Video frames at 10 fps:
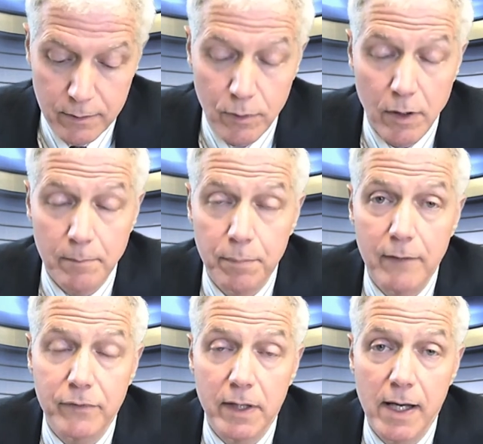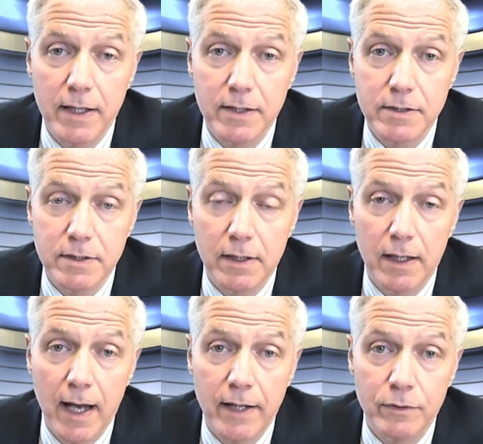Warren Buffett, at his
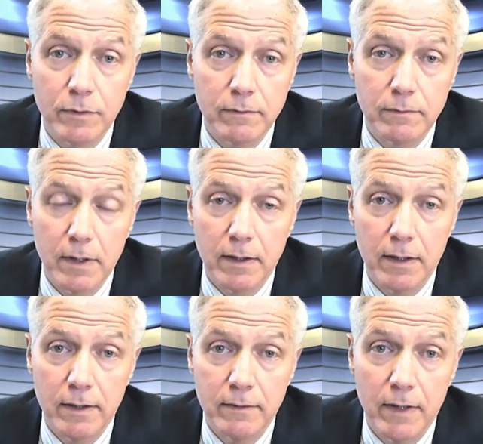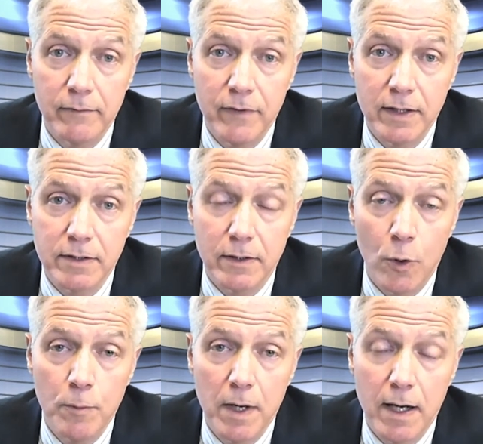annual event in
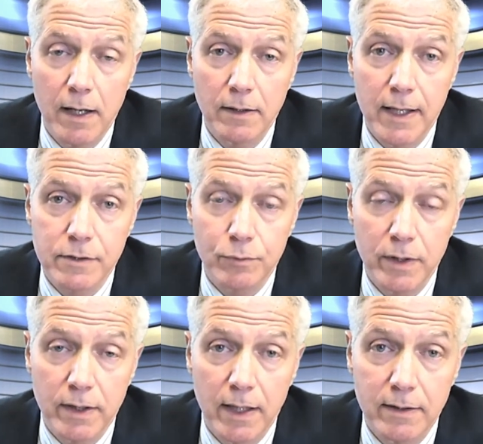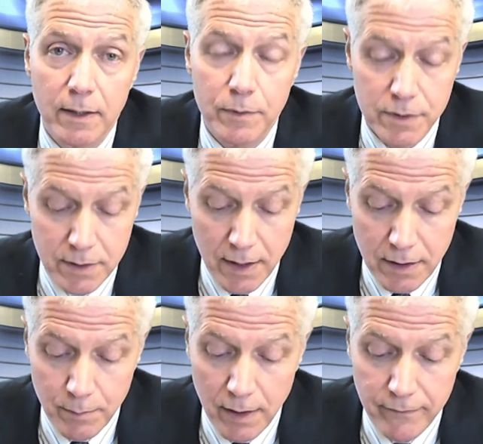Omaha last weekend that was
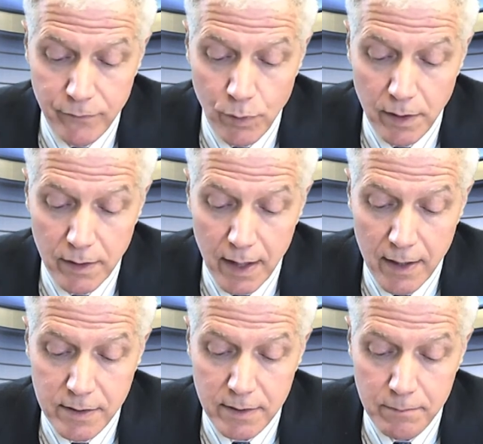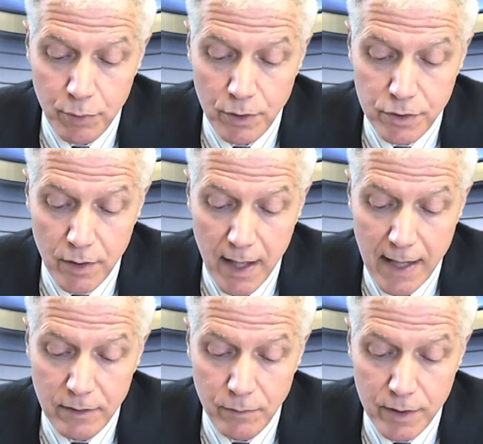attended by 40,000 Berkshire
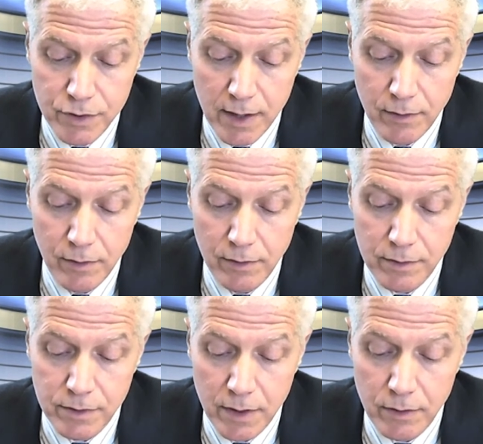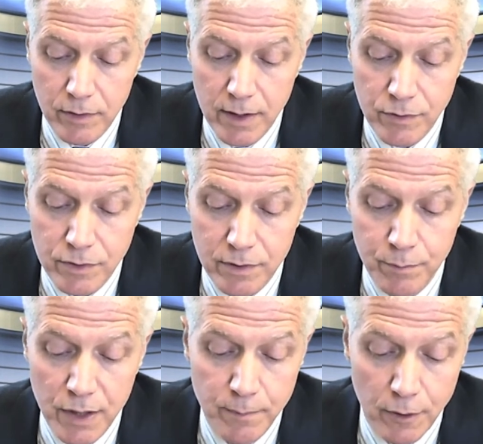Hathaway shareholders and other
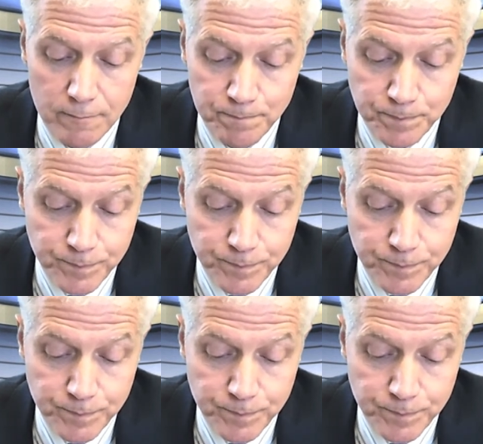interested people,